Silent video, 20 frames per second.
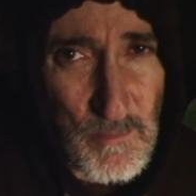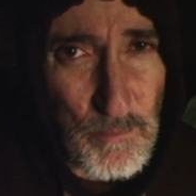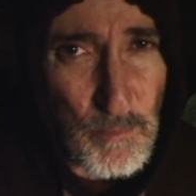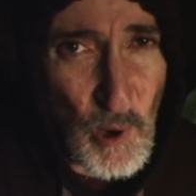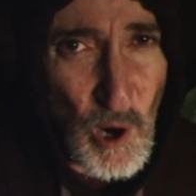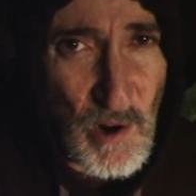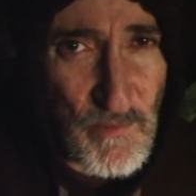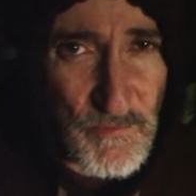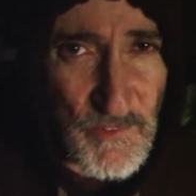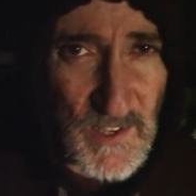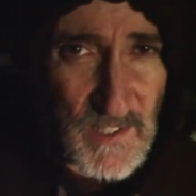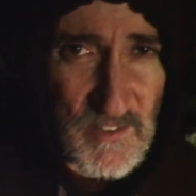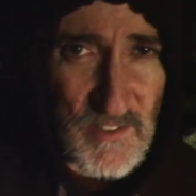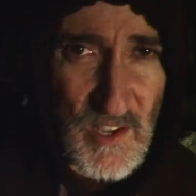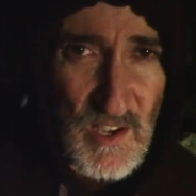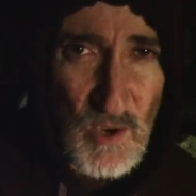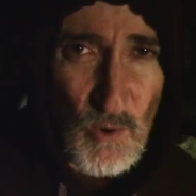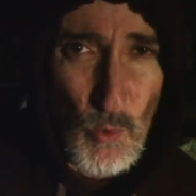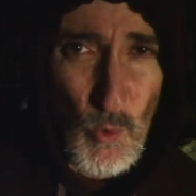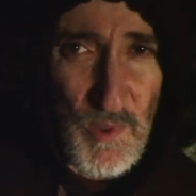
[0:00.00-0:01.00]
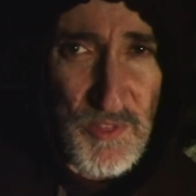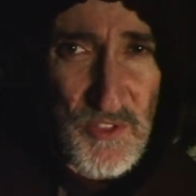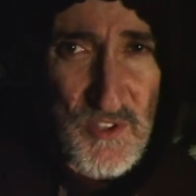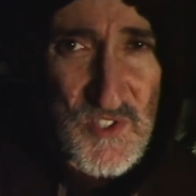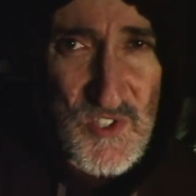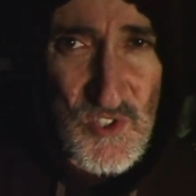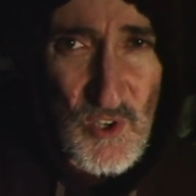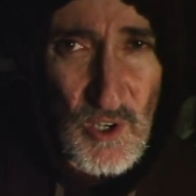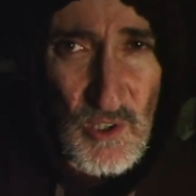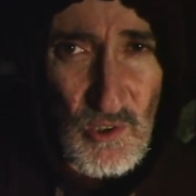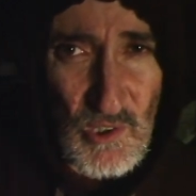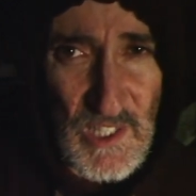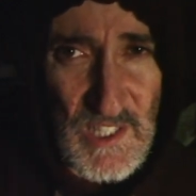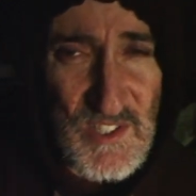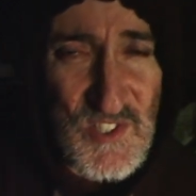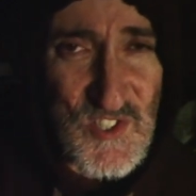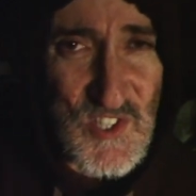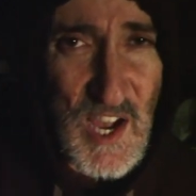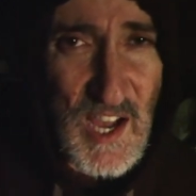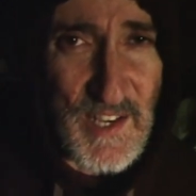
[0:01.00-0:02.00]
Perfect with the
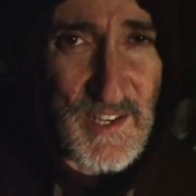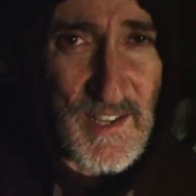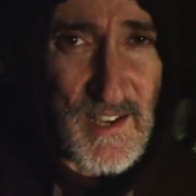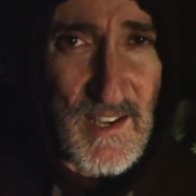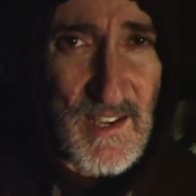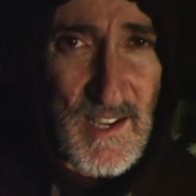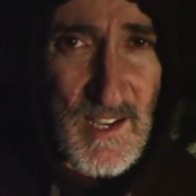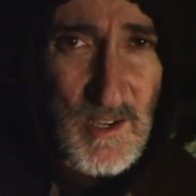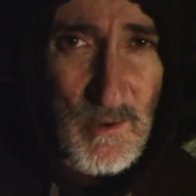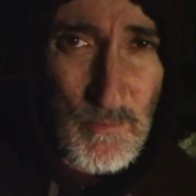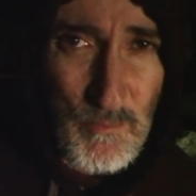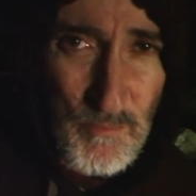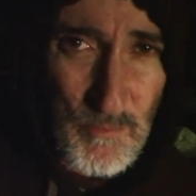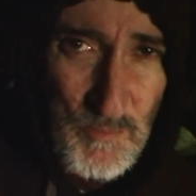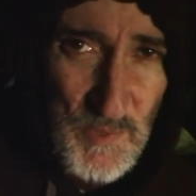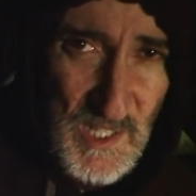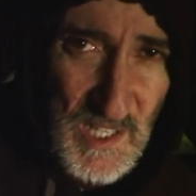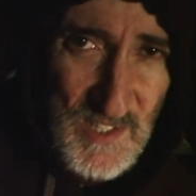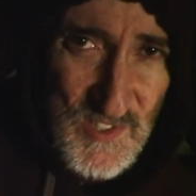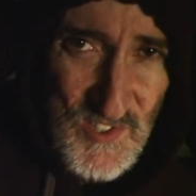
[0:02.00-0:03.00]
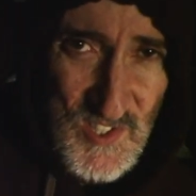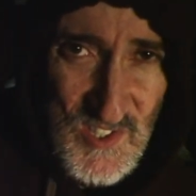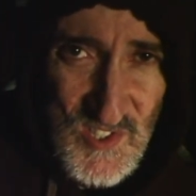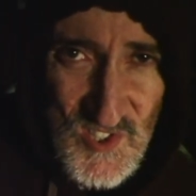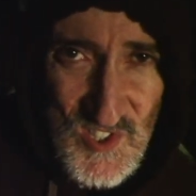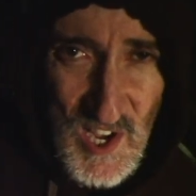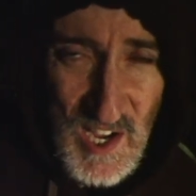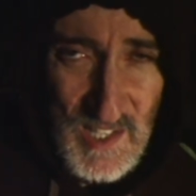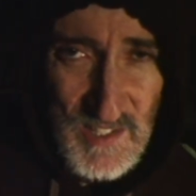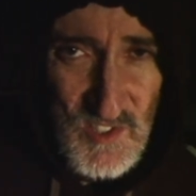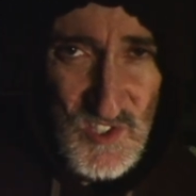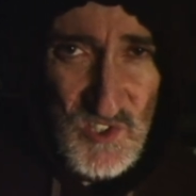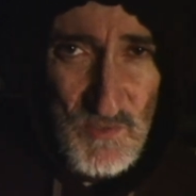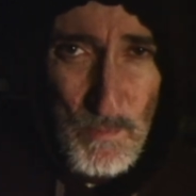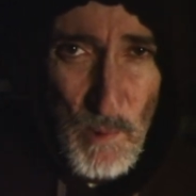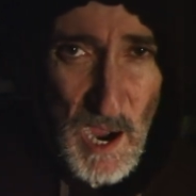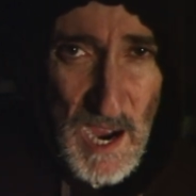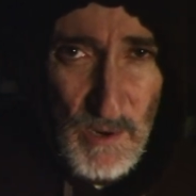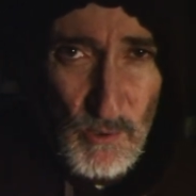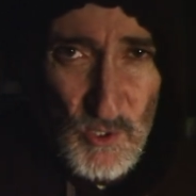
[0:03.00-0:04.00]
circling sun, because the sun
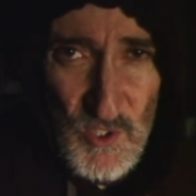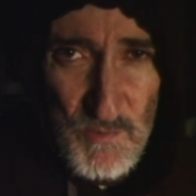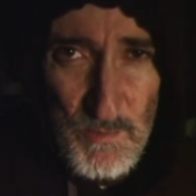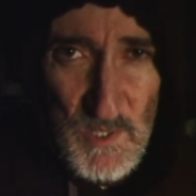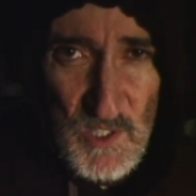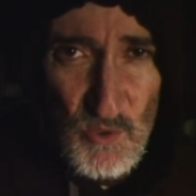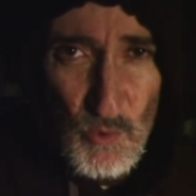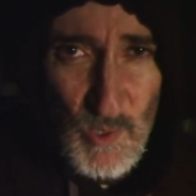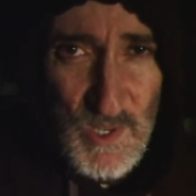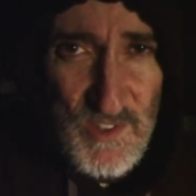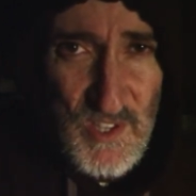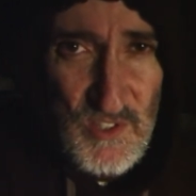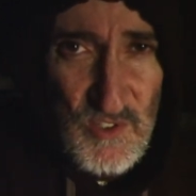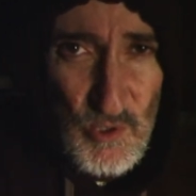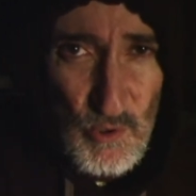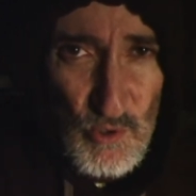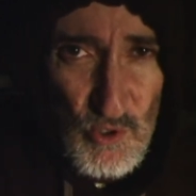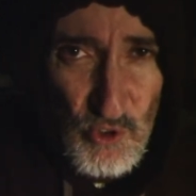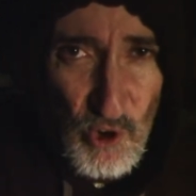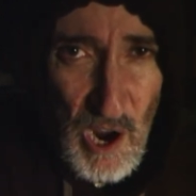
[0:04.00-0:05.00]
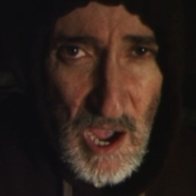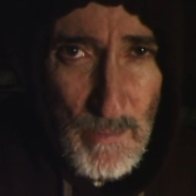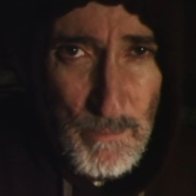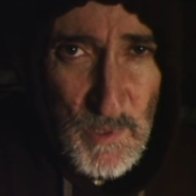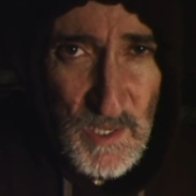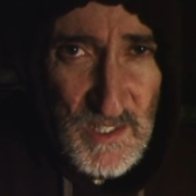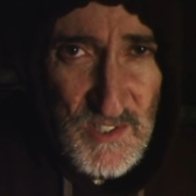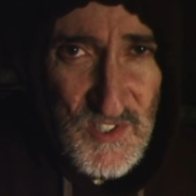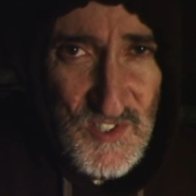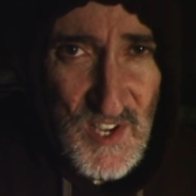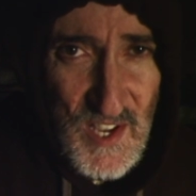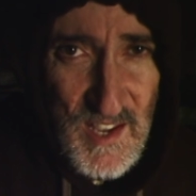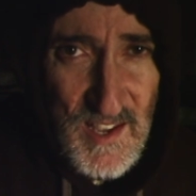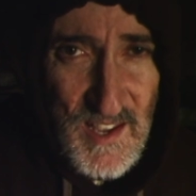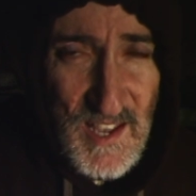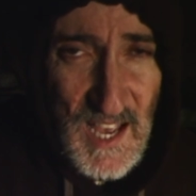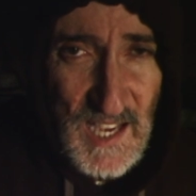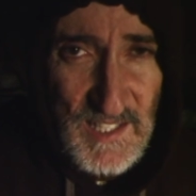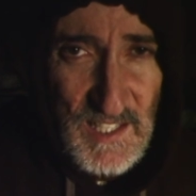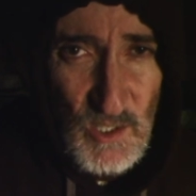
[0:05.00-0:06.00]
spirals between the two tropics,
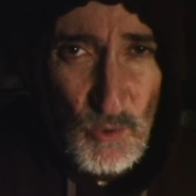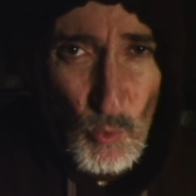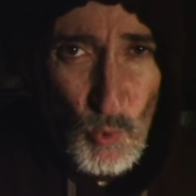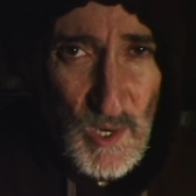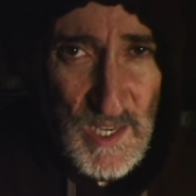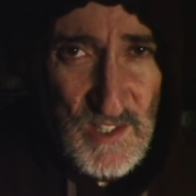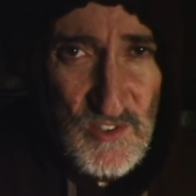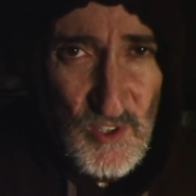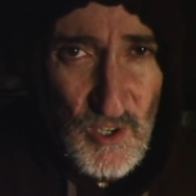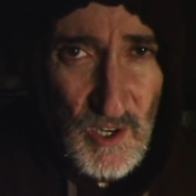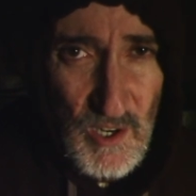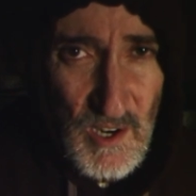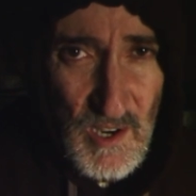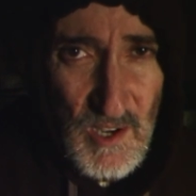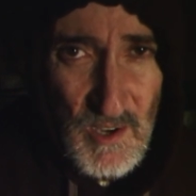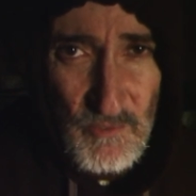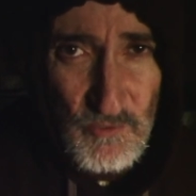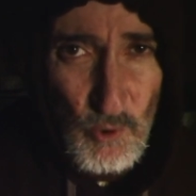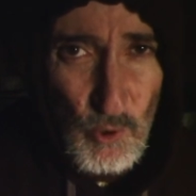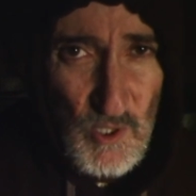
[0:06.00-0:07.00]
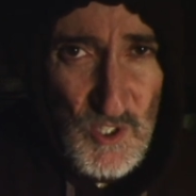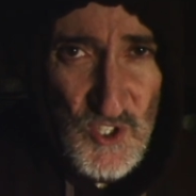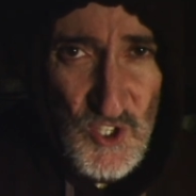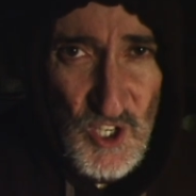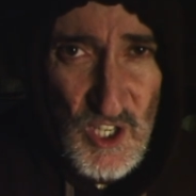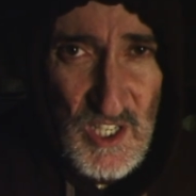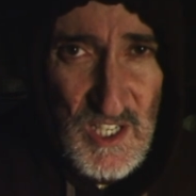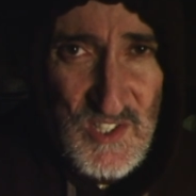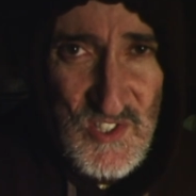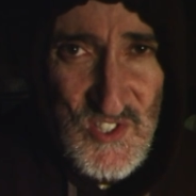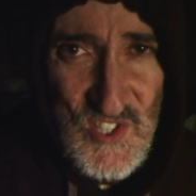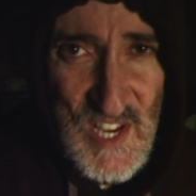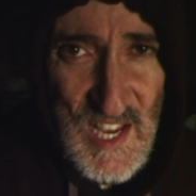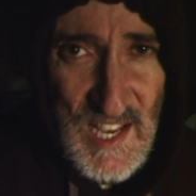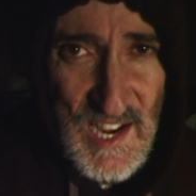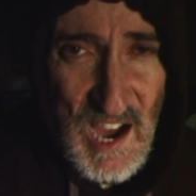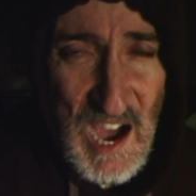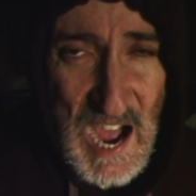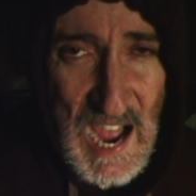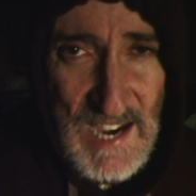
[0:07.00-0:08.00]
and in winter, of course, you're going to see
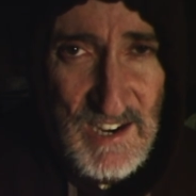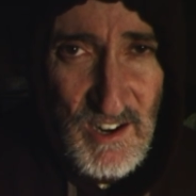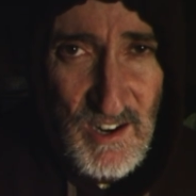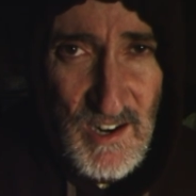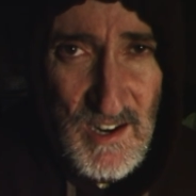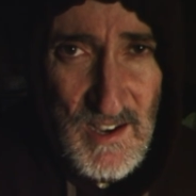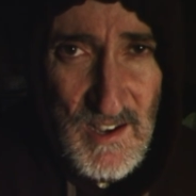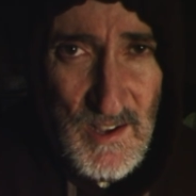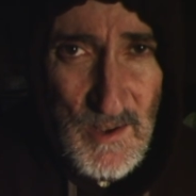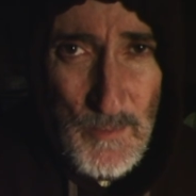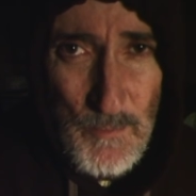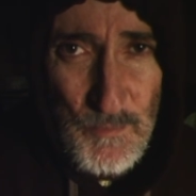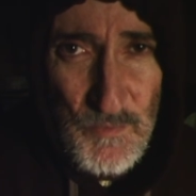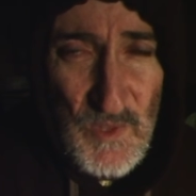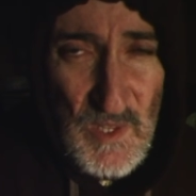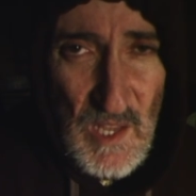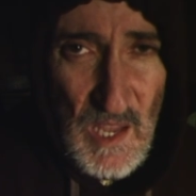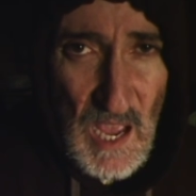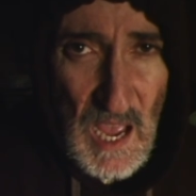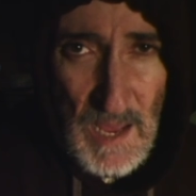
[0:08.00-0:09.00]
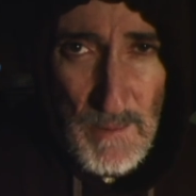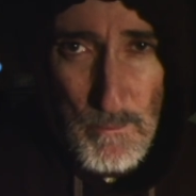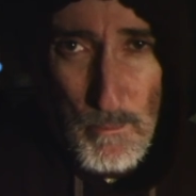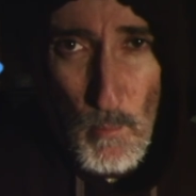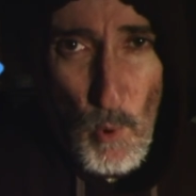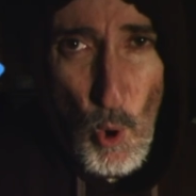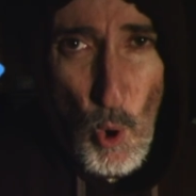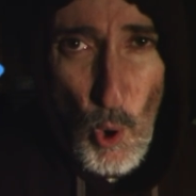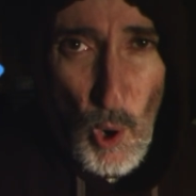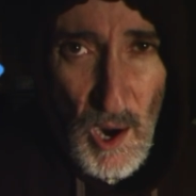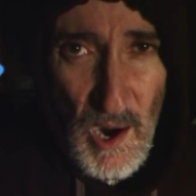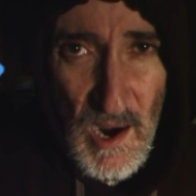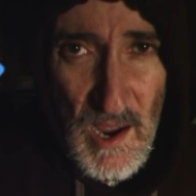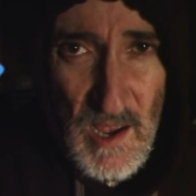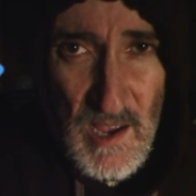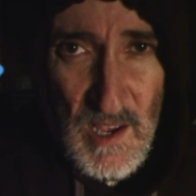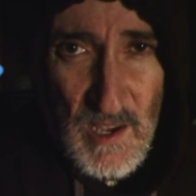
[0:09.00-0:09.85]
it higher and more